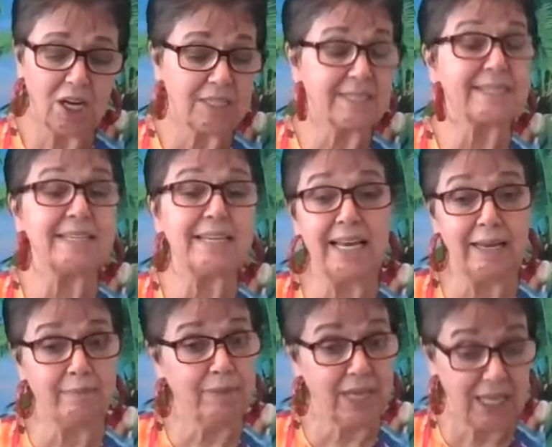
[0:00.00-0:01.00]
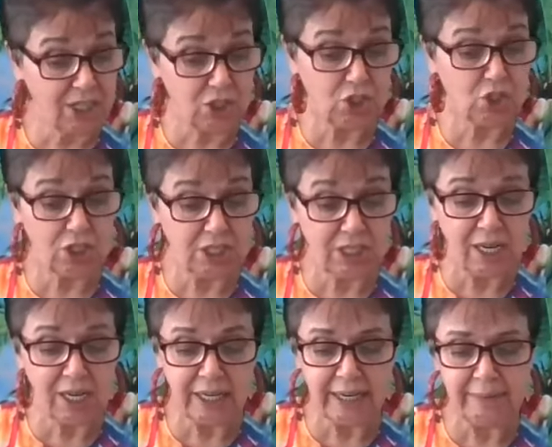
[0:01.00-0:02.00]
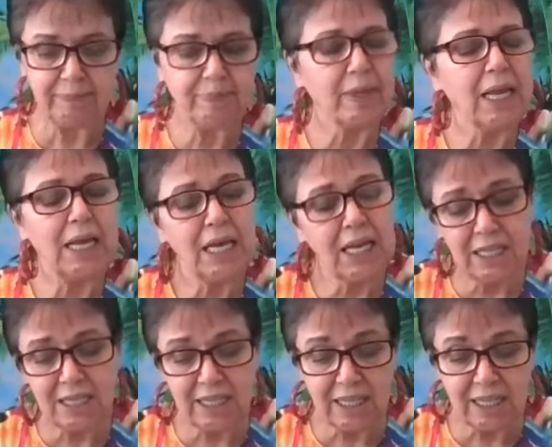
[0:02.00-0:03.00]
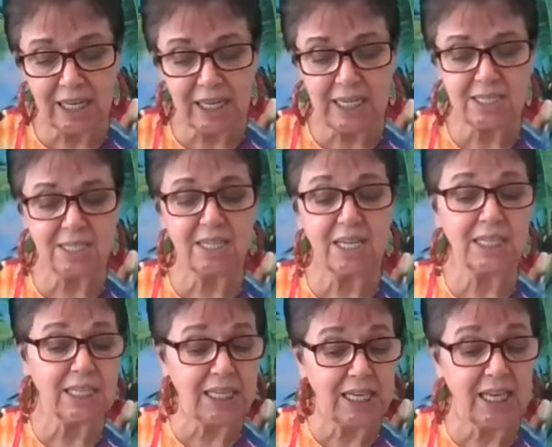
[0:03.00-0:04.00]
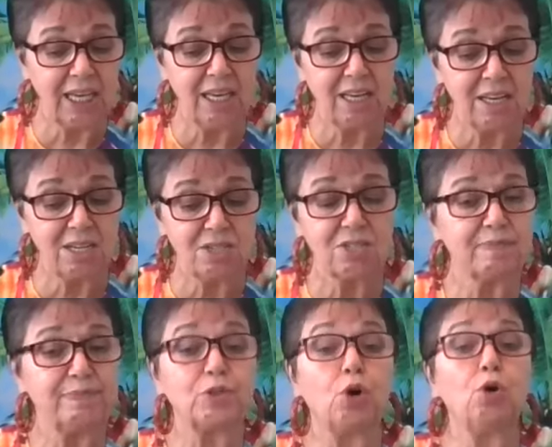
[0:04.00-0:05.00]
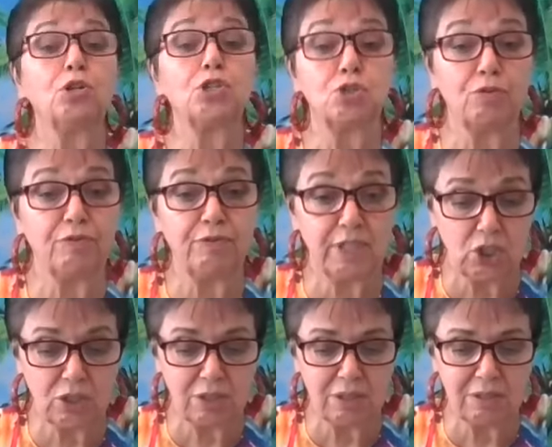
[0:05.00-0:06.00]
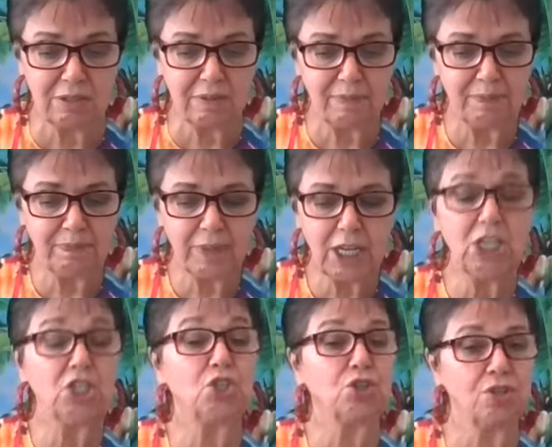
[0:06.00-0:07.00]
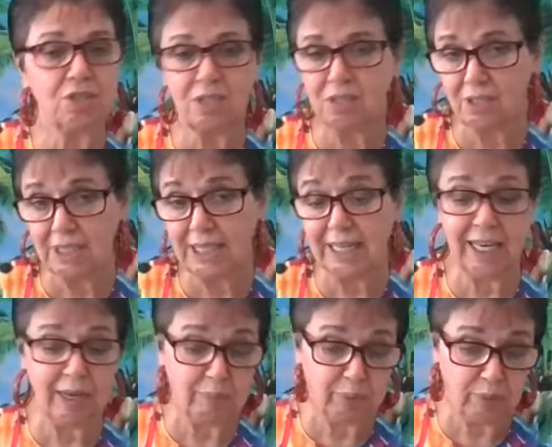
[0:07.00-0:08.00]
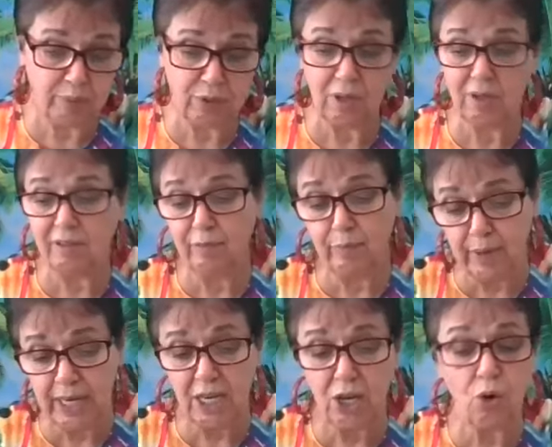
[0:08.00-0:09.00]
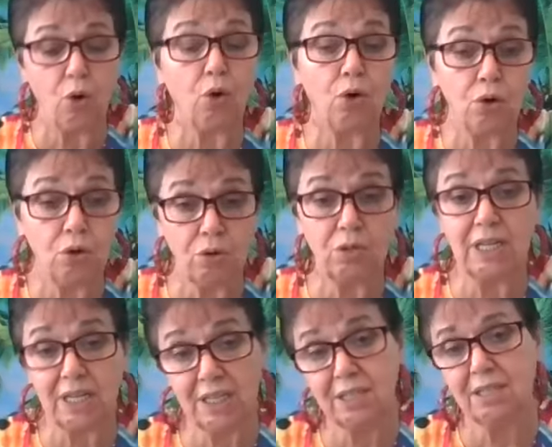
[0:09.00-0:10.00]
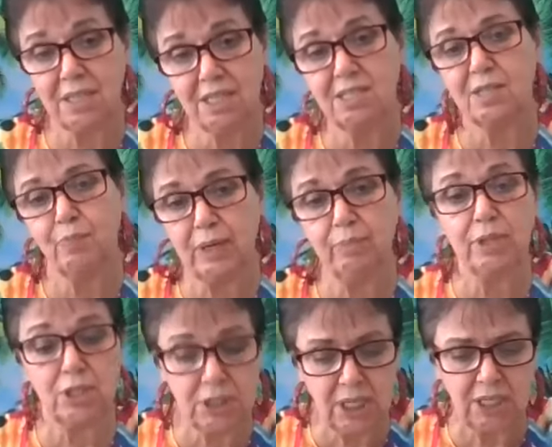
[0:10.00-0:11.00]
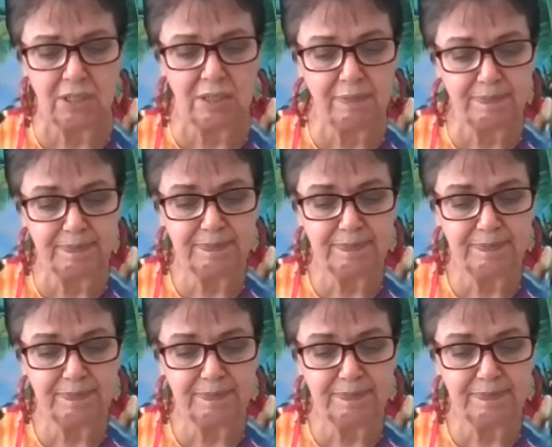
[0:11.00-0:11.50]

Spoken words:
God's name El Shaddai indicates that he is all sufficient, eternally capable of being all that his people need.